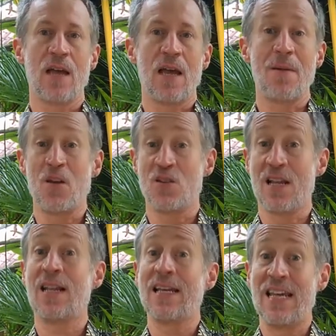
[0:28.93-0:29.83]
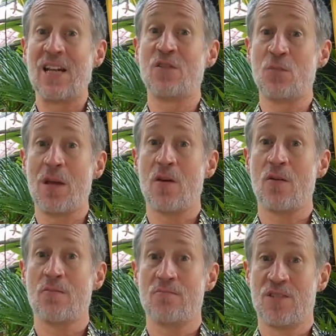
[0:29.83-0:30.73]
make you sound like a native speaker.
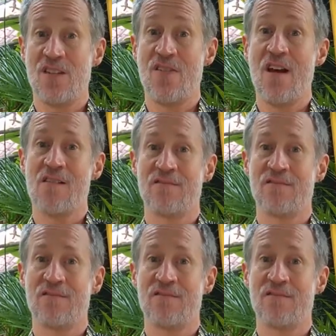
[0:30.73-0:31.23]
See you there.